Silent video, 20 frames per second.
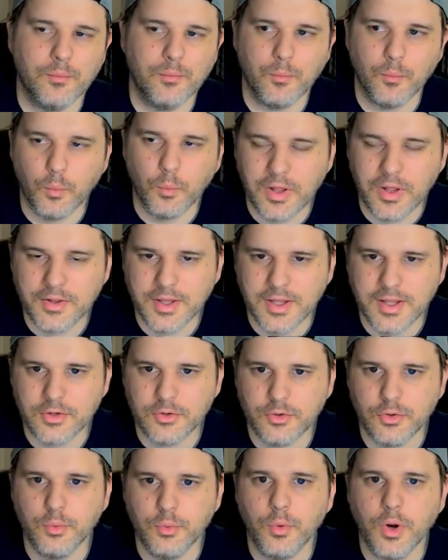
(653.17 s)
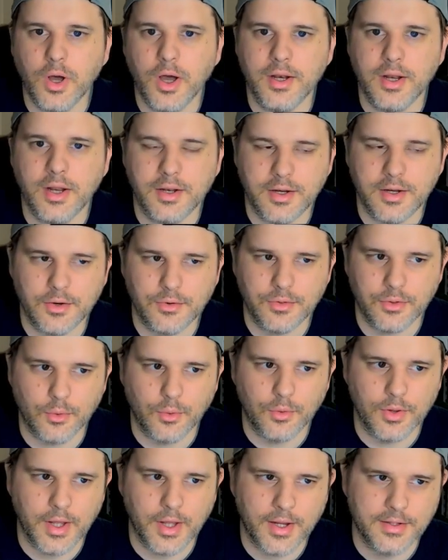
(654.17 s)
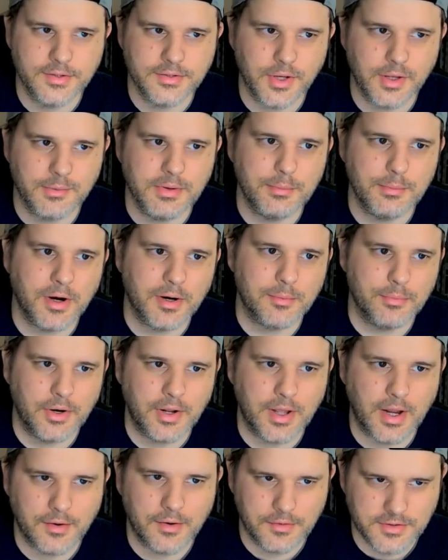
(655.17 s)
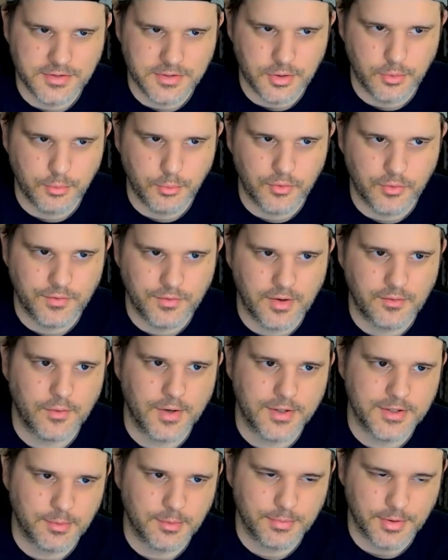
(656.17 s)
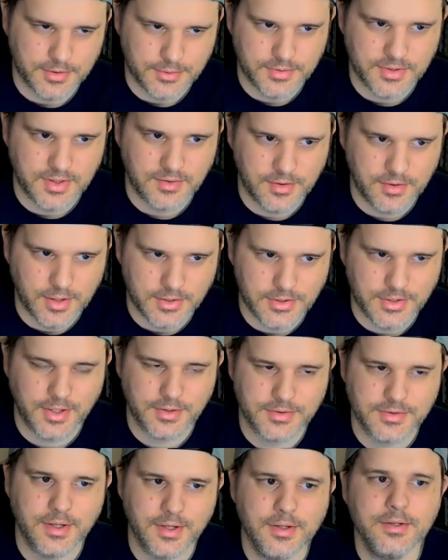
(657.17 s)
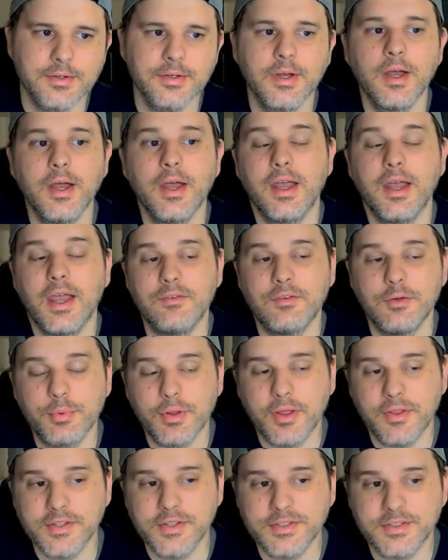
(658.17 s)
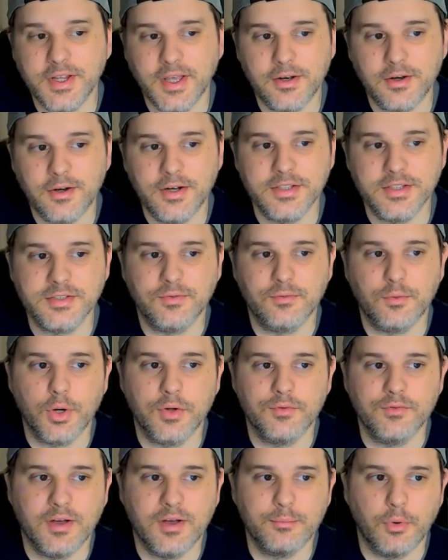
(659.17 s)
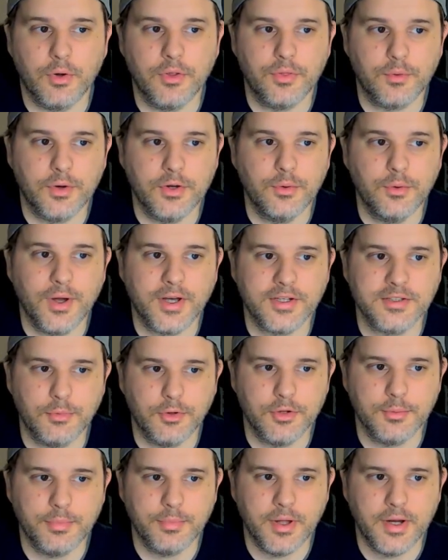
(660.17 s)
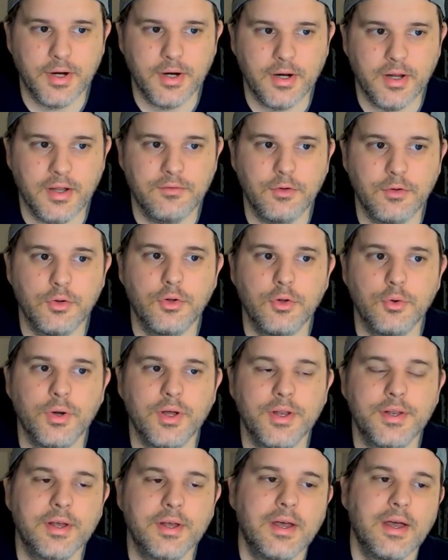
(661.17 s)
willing to run near the goal line. So give me Brock Purdy higher than 0.5 rushing plus receiving touchdowns. If you play this standard, it's a 45.32x multiplier. If you do it